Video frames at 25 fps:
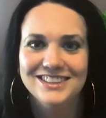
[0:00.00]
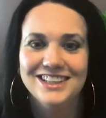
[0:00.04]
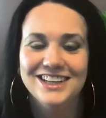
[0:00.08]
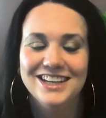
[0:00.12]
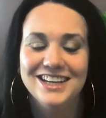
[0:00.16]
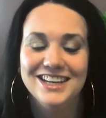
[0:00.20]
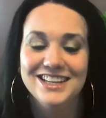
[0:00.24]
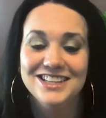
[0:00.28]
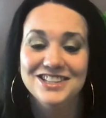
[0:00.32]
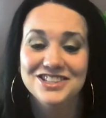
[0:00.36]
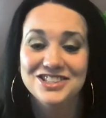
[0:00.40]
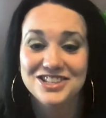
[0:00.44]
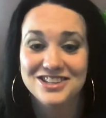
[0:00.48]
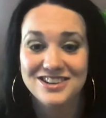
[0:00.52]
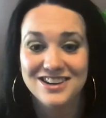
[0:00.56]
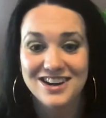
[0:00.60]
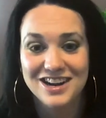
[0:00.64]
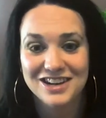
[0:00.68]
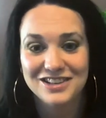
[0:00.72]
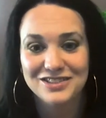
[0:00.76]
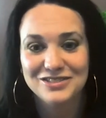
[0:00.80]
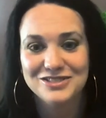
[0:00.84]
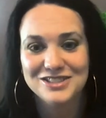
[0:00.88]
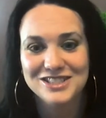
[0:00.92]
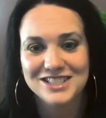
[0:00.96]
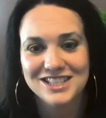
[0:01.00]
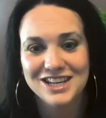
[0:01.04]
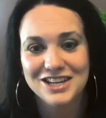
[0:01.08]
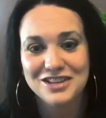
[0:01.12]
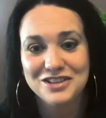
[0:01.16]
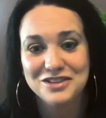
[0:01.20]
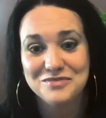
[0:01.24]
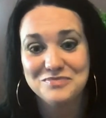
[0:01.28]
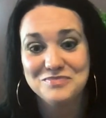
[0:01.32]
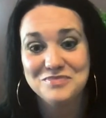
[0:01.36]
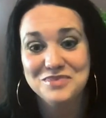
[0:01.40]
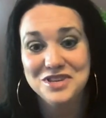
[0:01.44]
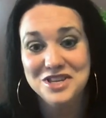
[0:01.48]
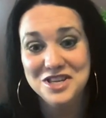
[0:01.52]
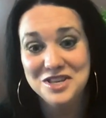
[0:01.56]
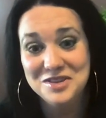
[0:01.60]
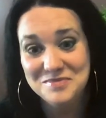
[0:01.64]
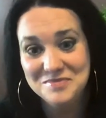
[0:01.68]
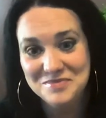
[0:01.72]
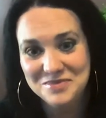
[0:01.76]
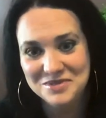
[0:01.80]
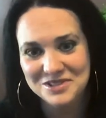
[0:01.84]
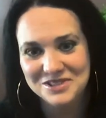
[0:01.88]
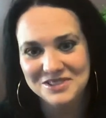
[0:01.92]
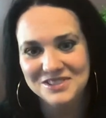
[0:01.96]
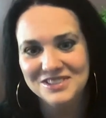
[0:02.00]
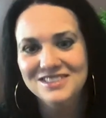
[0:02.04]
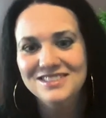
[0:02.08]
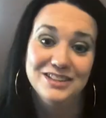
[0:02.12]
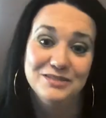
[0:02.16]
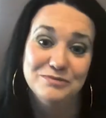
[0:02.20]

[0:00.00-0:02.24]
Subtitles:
I interact with other people,